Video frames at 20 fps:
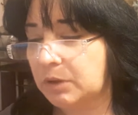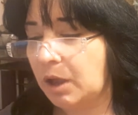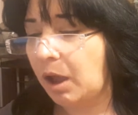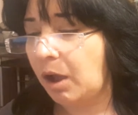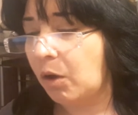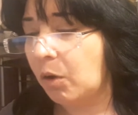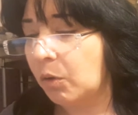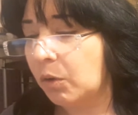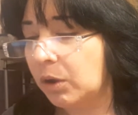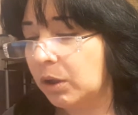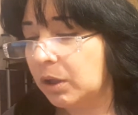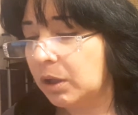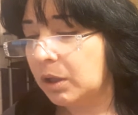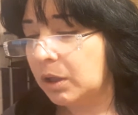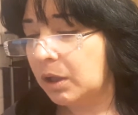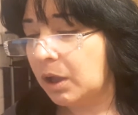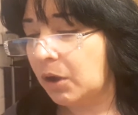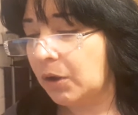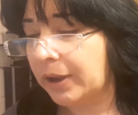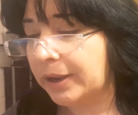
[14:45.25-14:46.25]
Oh,
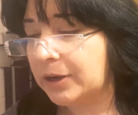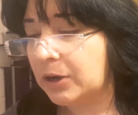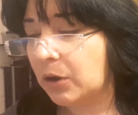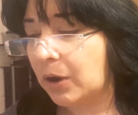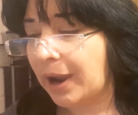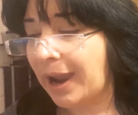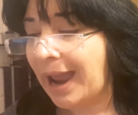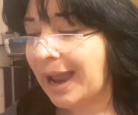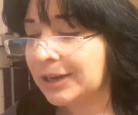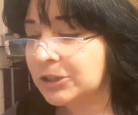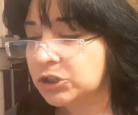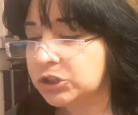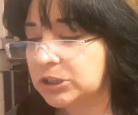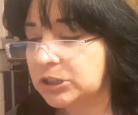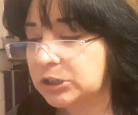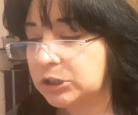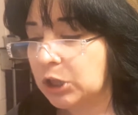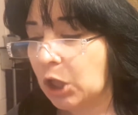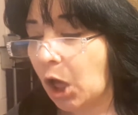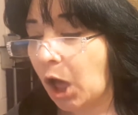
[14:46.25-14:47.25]
okay. No, I
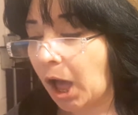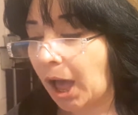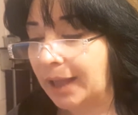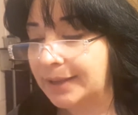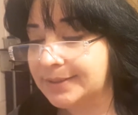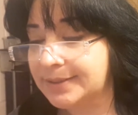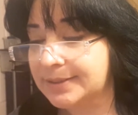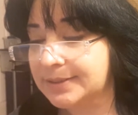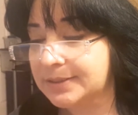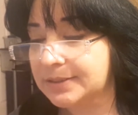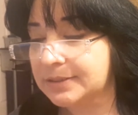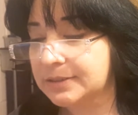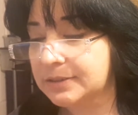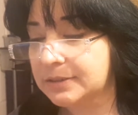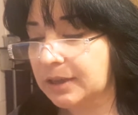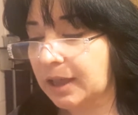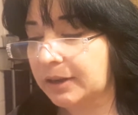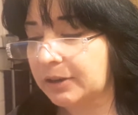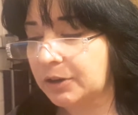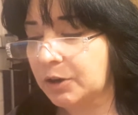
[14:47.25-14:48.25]
actually lost.
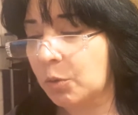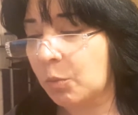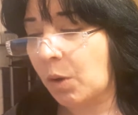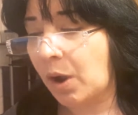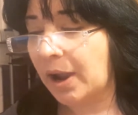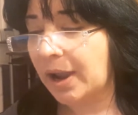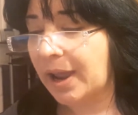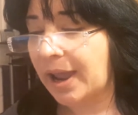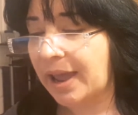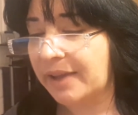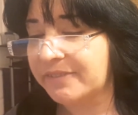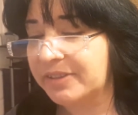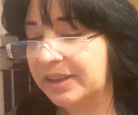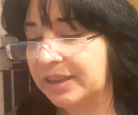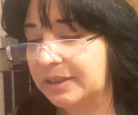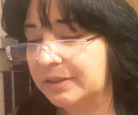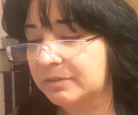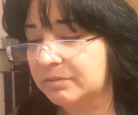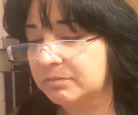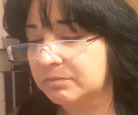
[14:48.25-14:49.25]
I don't know why
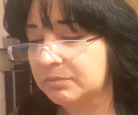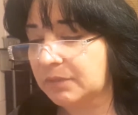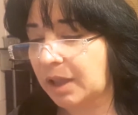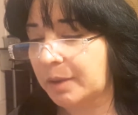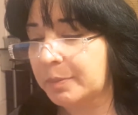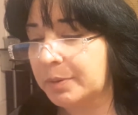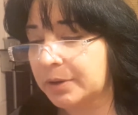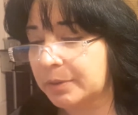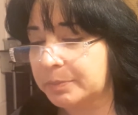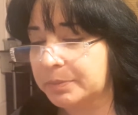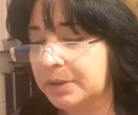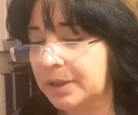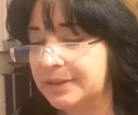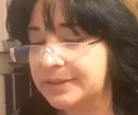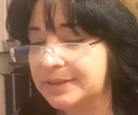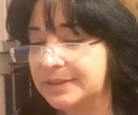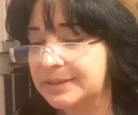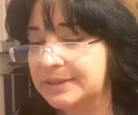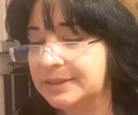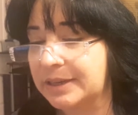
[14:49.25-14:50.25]
I put a
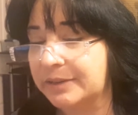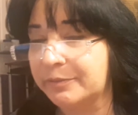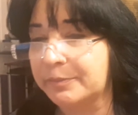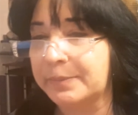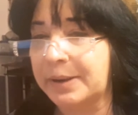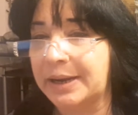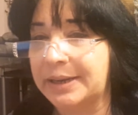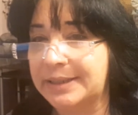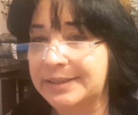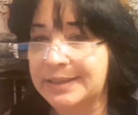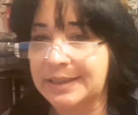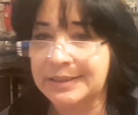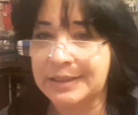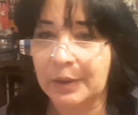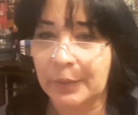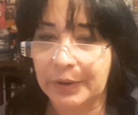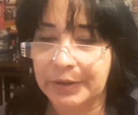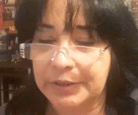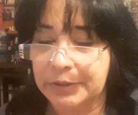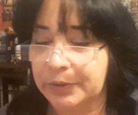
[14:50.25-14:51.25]
plus instead of a minus. That's
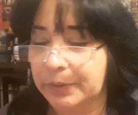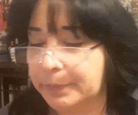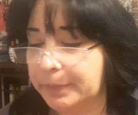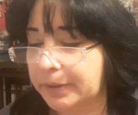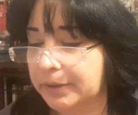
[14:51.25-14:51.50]
how I do it.